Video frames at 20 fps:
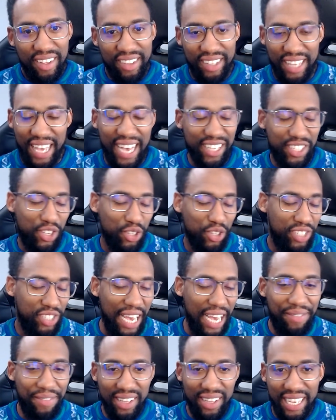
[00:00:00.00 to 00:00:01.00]
Yeah, so
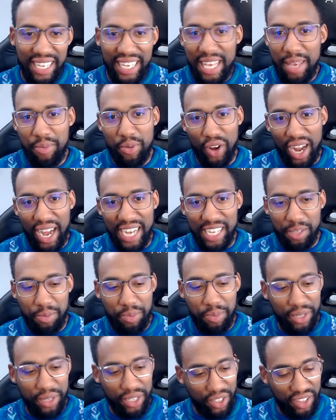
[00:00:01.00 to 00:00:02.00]
definitely keep your eyes
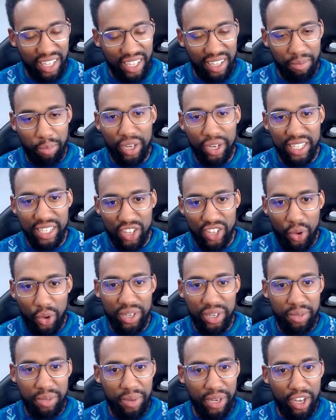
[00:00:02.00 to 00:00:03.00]
peeled. The book is
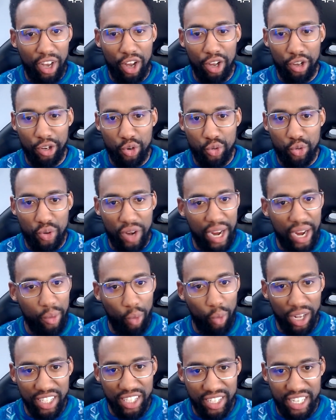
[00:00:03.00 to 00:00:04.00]
going to be called Create
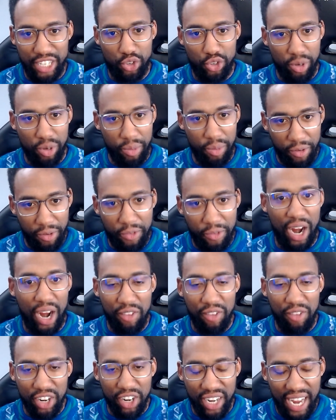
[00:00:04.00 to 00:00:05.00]
Once, Distribute
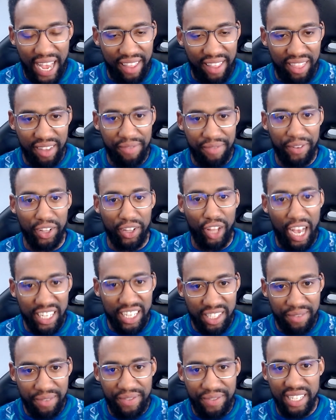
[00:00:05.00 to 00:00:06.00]
Forever. And the
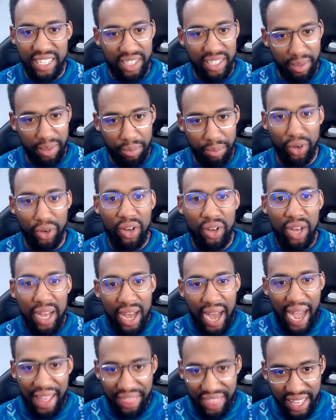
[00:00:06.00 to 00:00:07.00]
philosophy is simple.
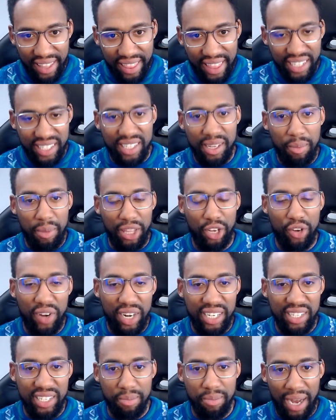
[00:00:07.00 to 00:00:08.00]
I think that some of the
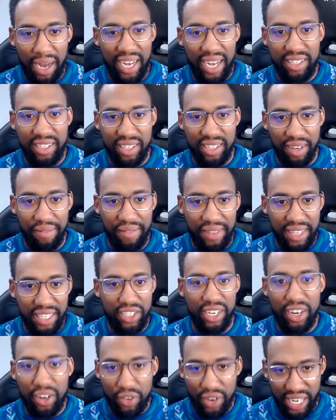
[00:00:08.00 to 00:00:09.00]
greatest minds of this
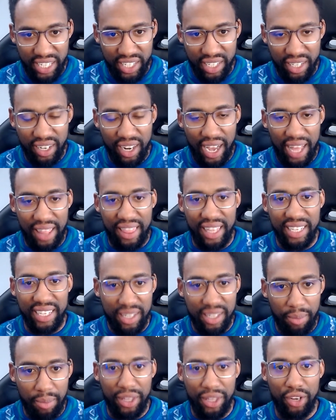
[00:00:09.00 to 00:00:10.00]
generation, I think
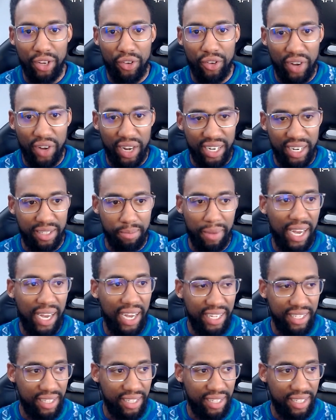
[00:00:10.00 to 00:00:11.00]
some of the greatest minds